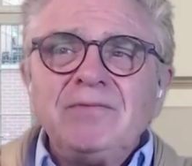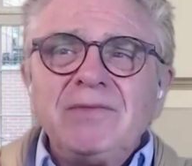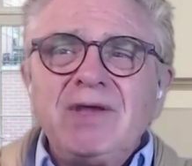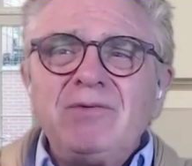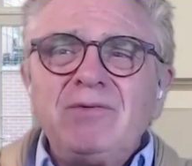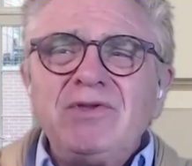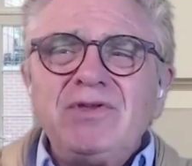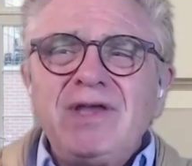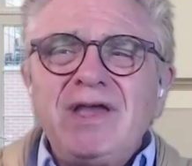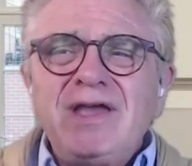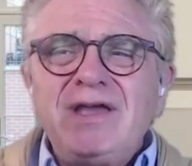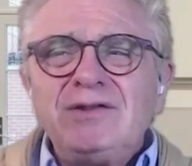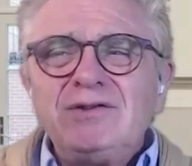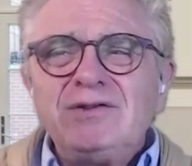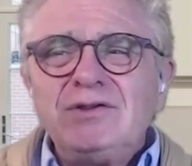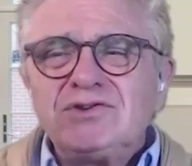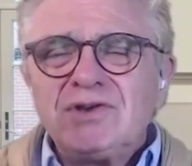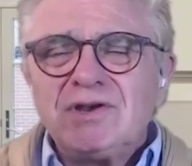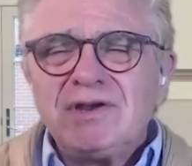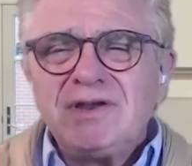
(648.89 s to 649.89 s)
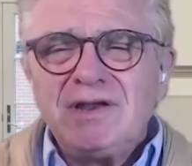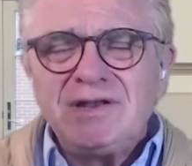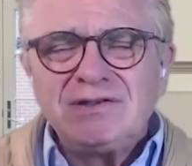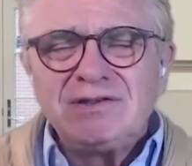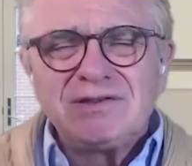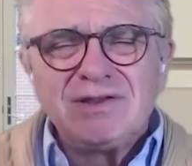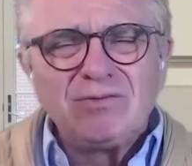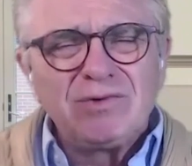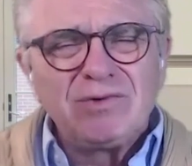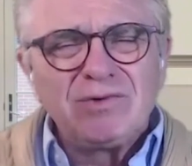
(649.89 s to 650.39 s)
And Cheyenne
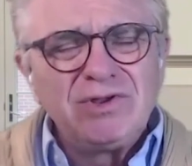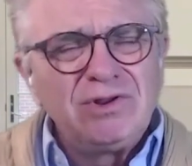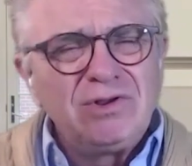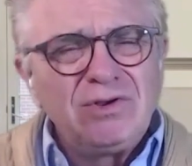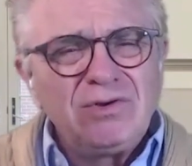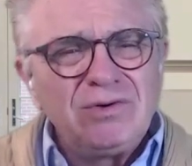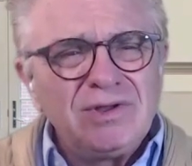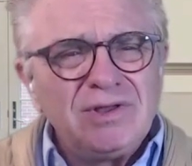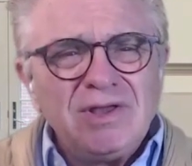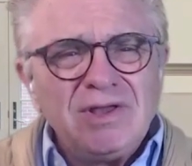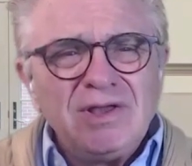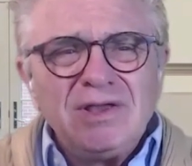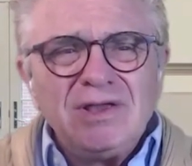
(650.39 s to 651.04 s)
said, well,